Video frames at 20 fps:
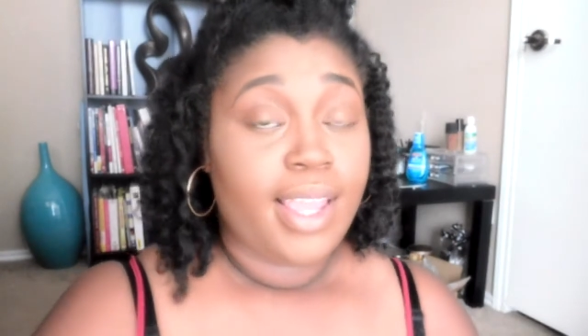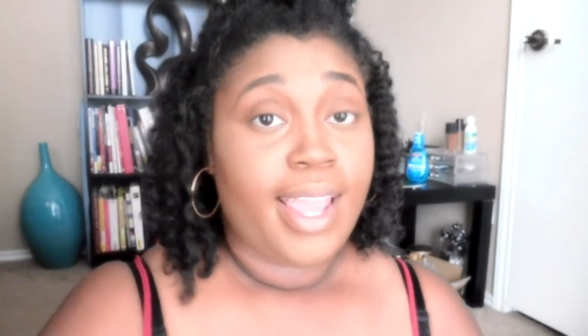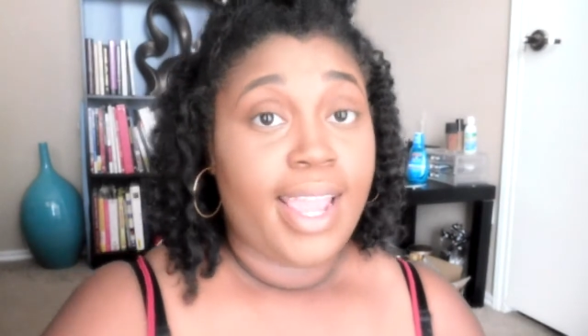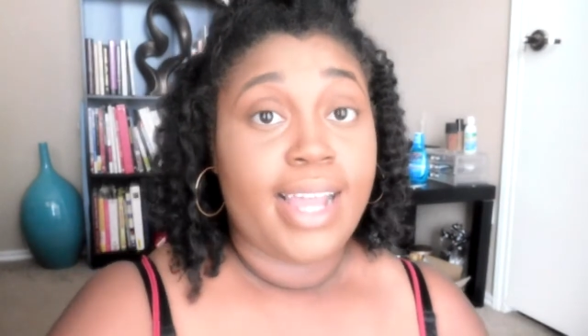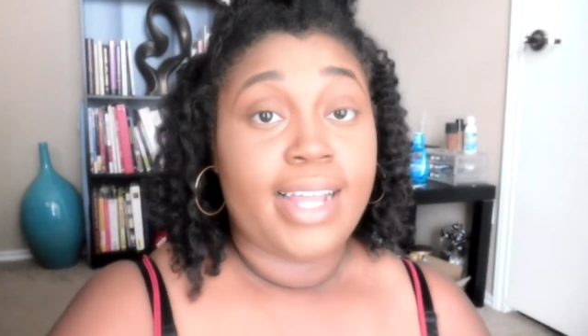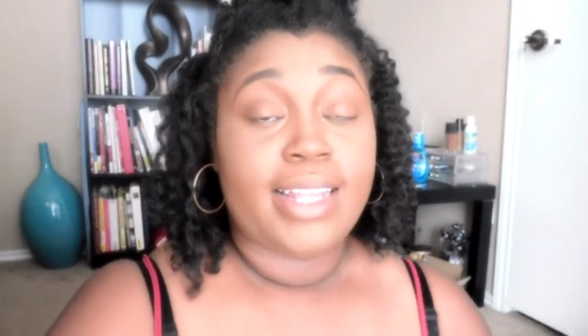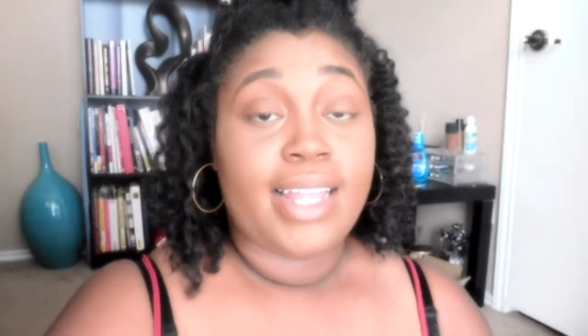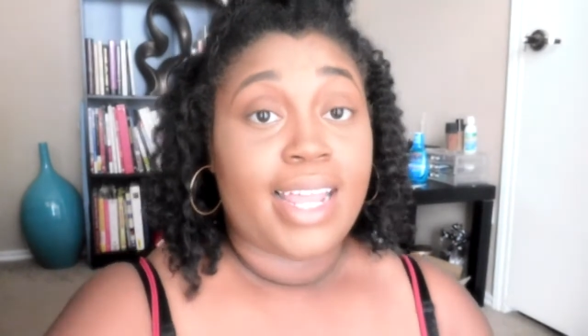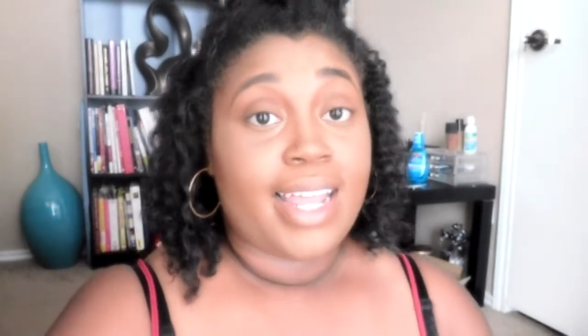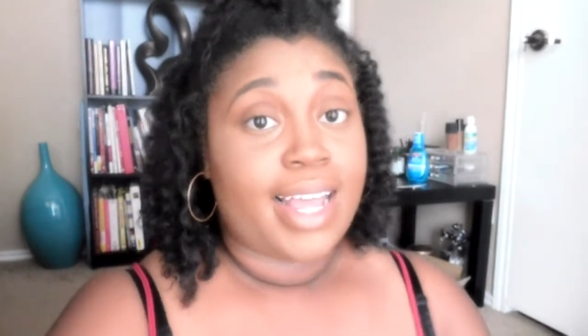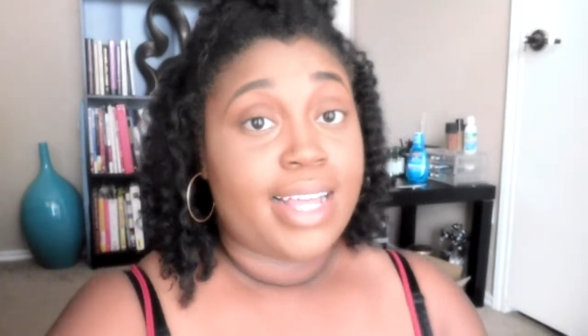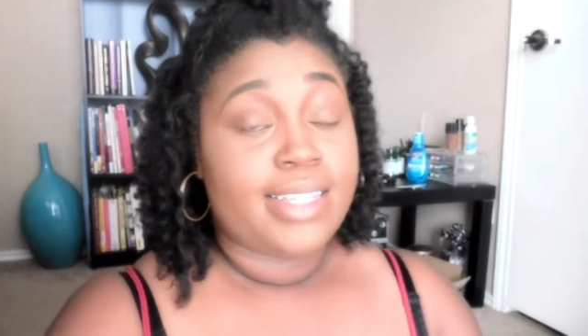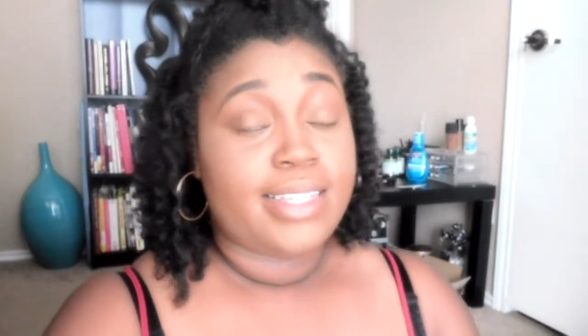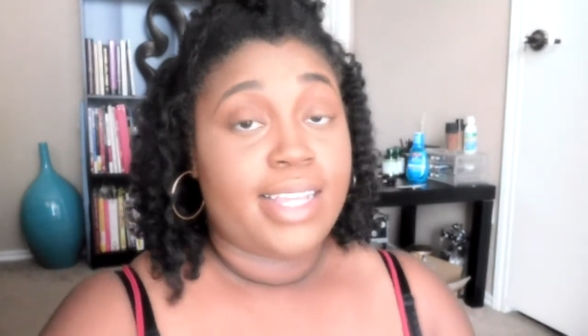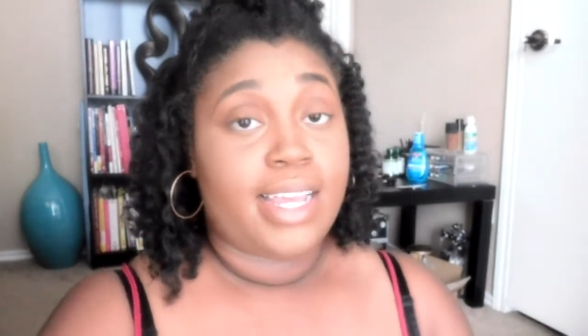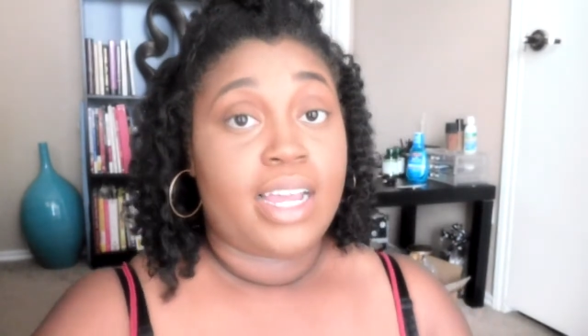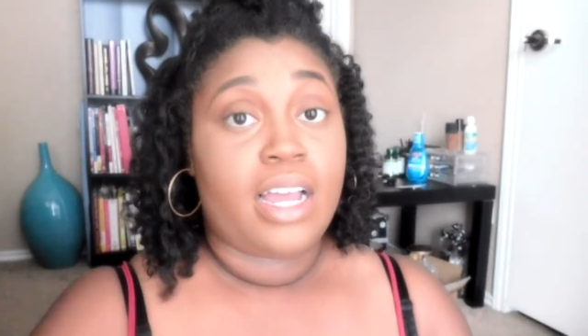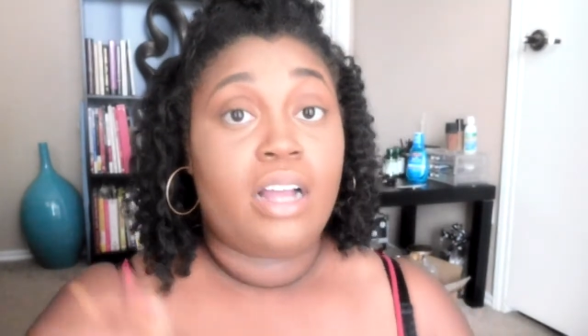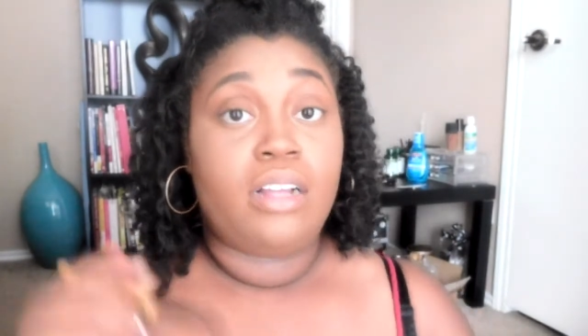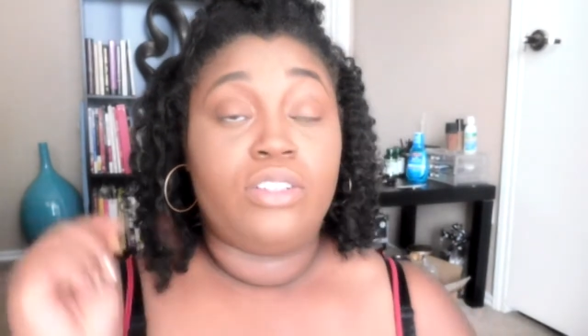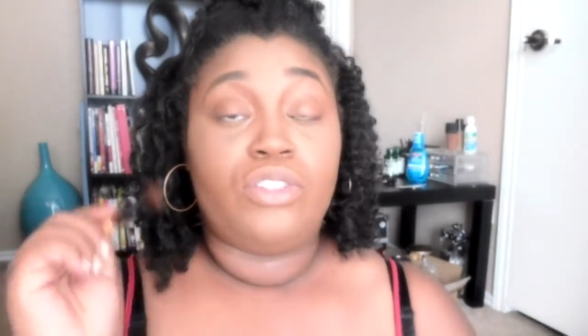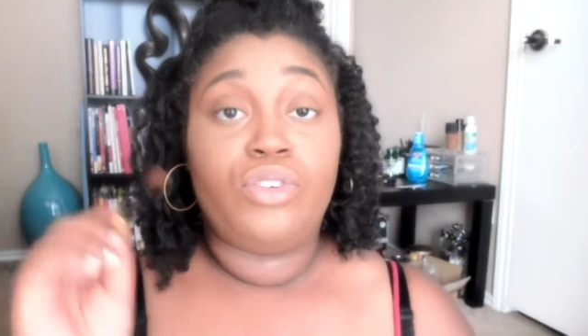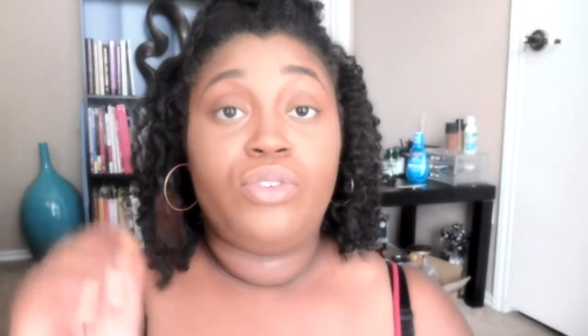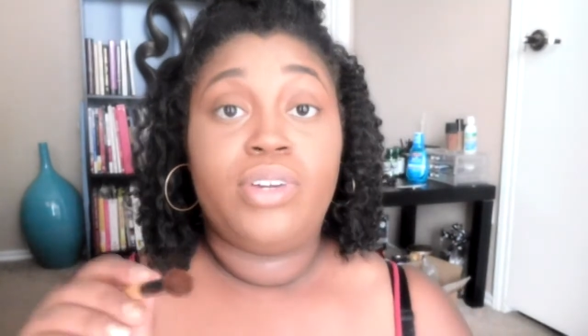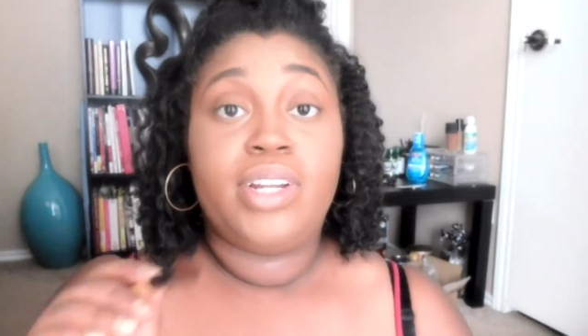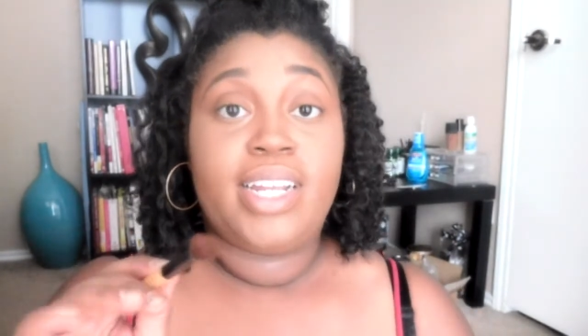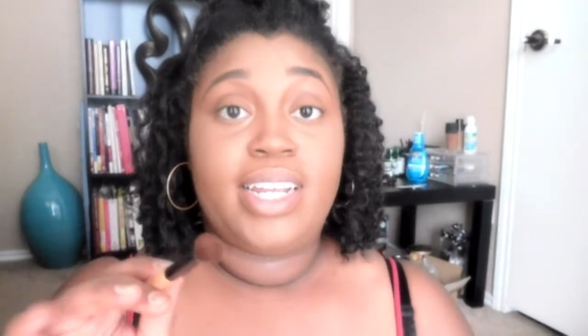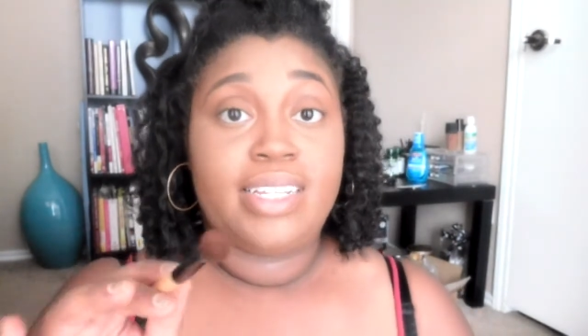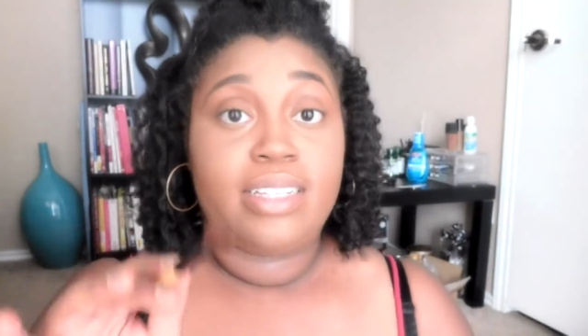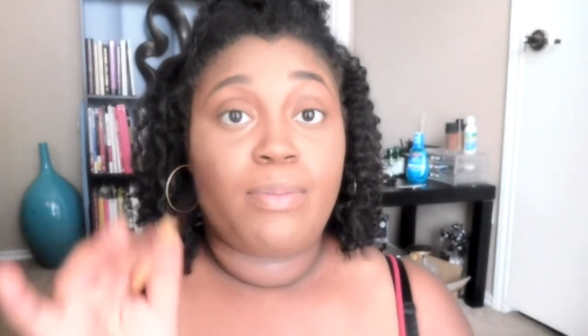And like I said,
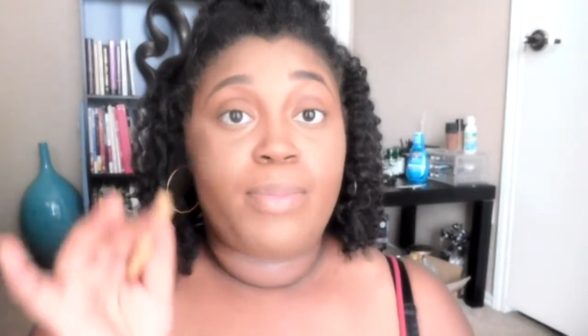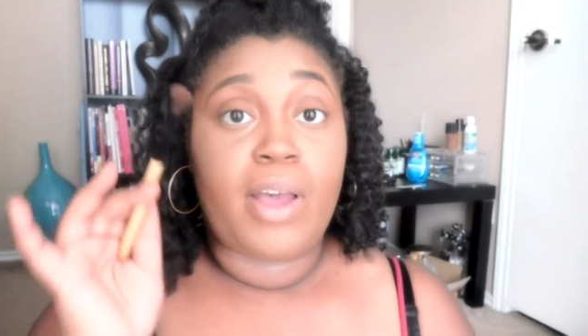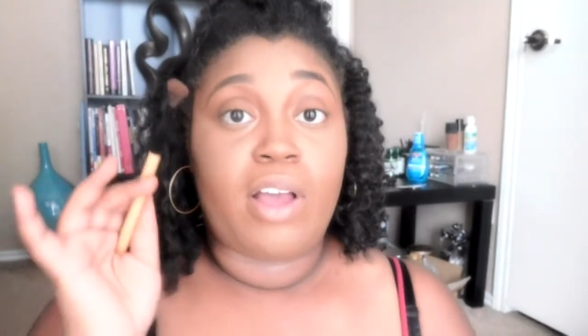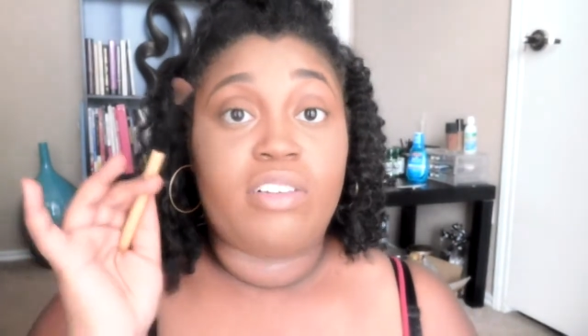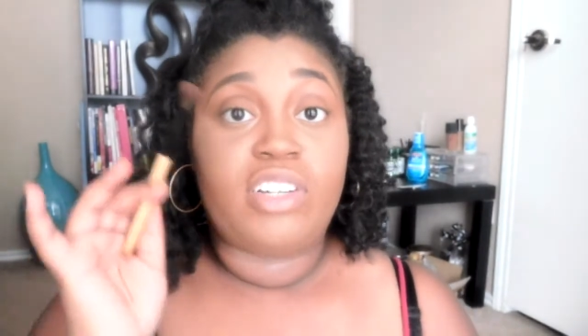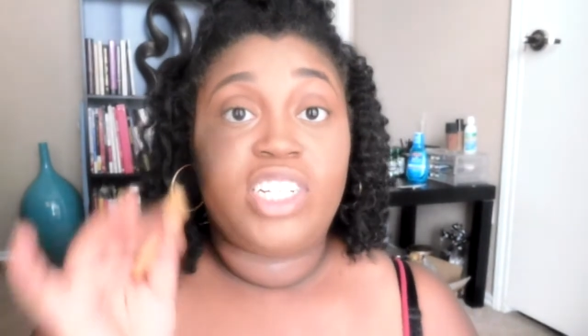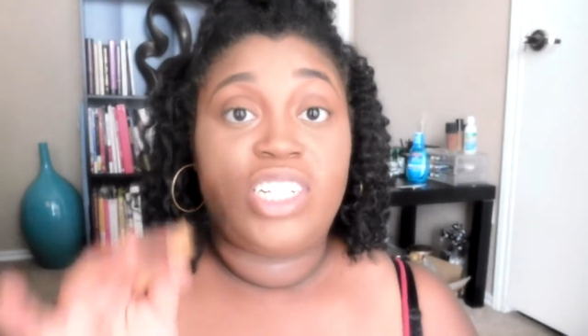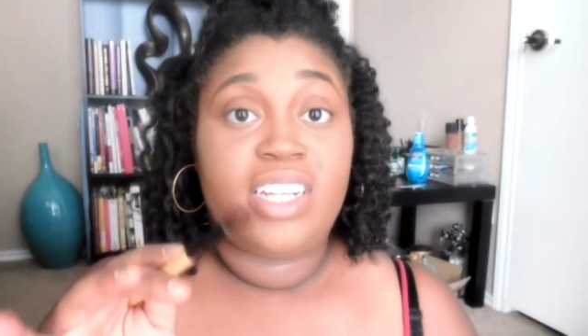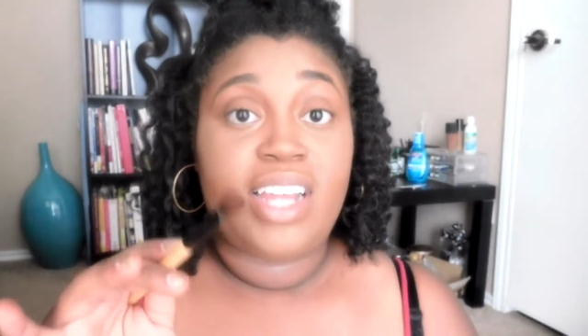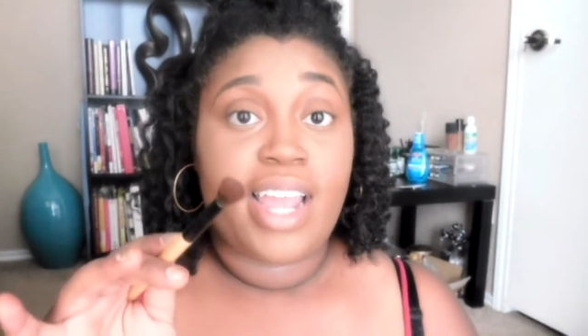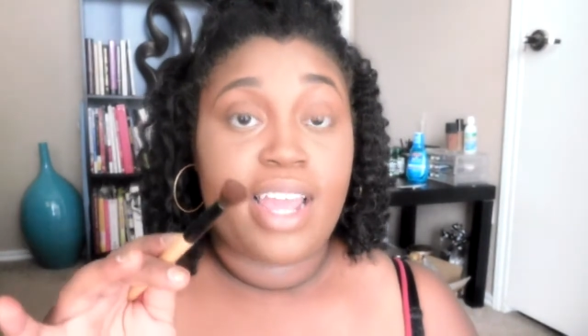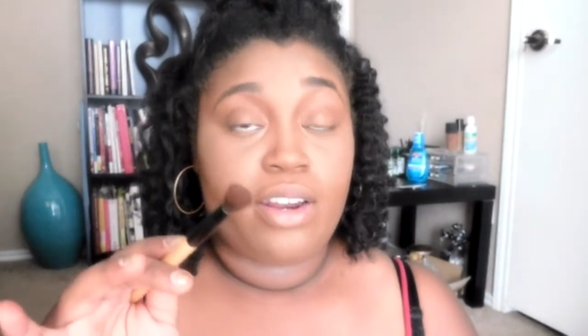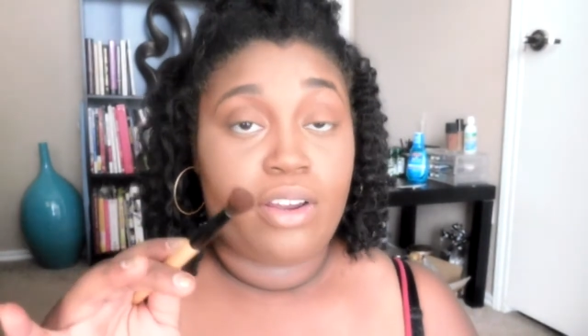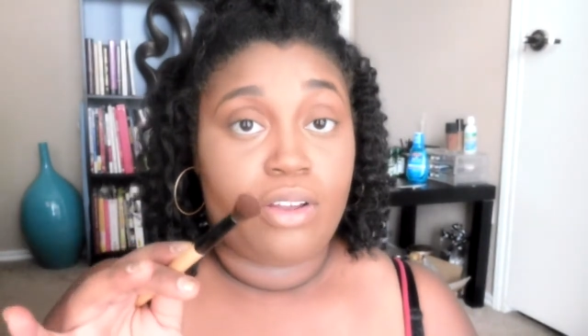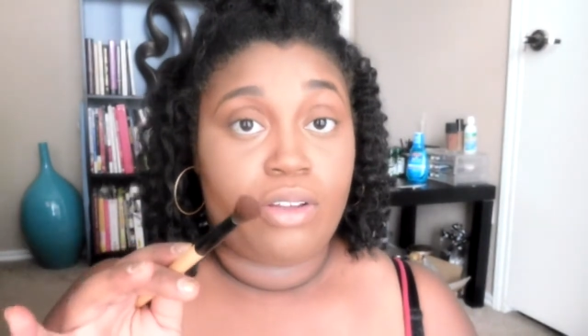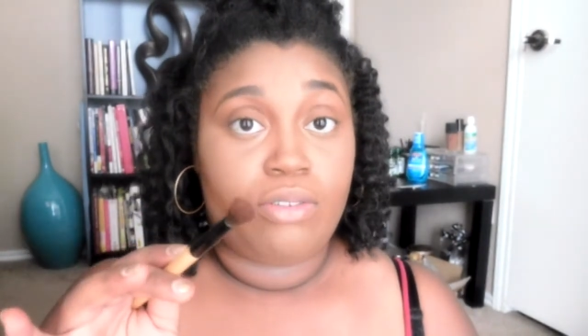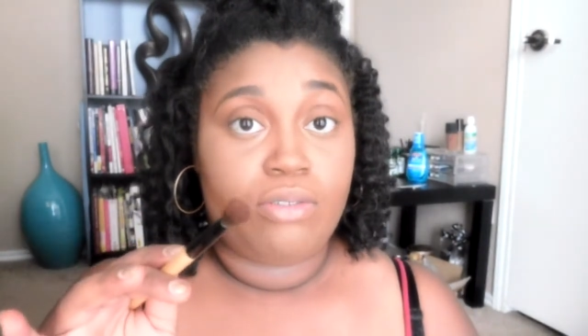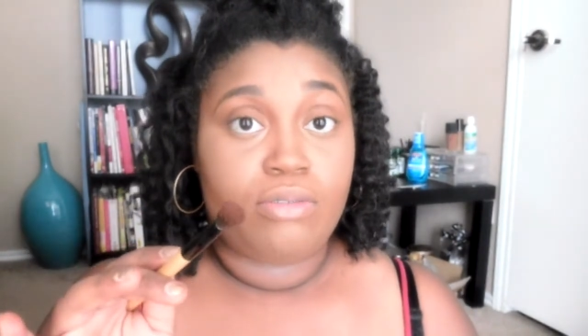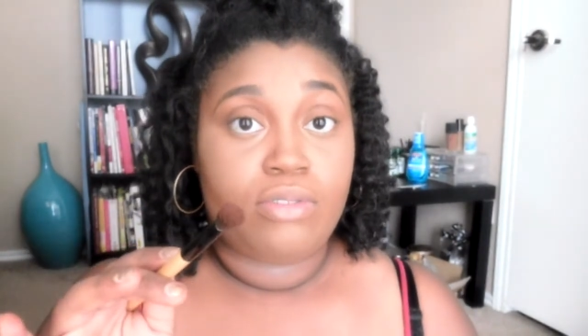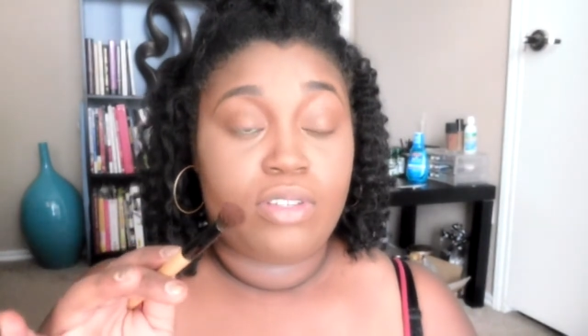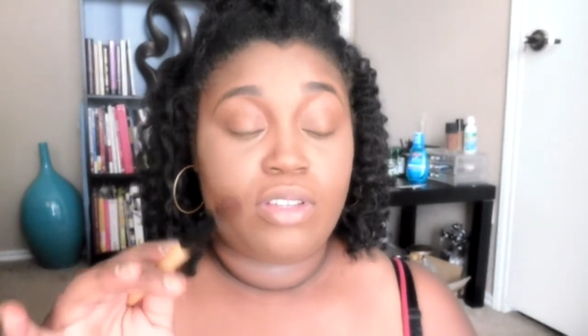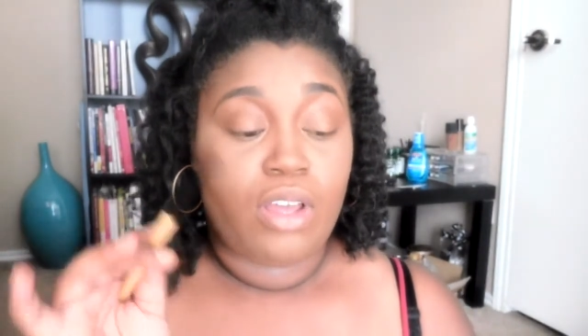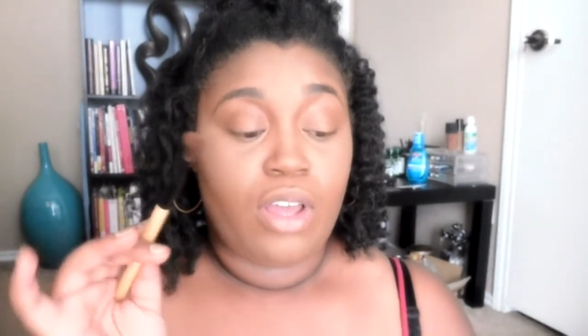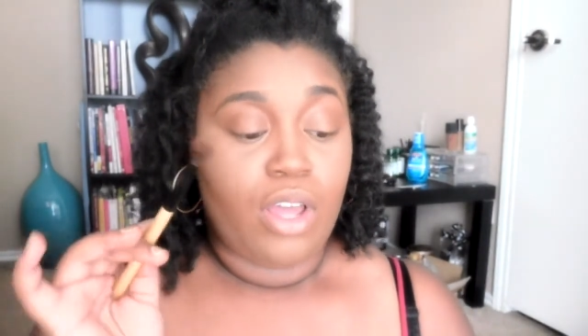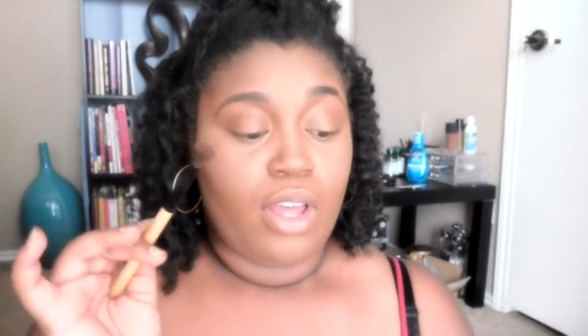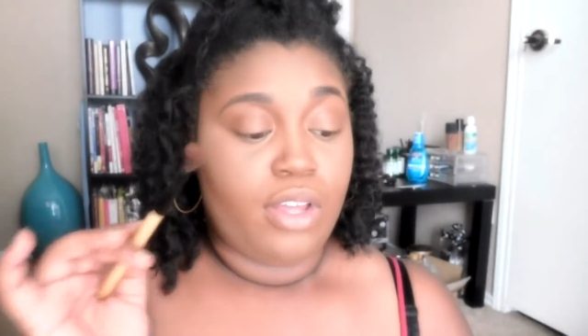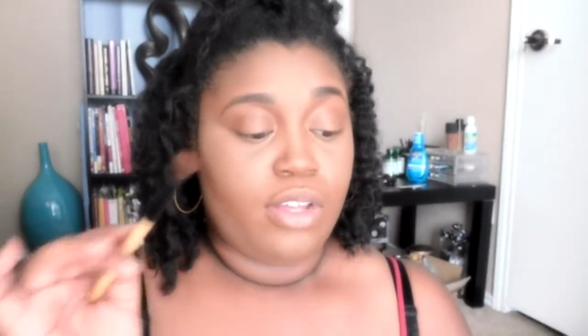contouring is about shadows.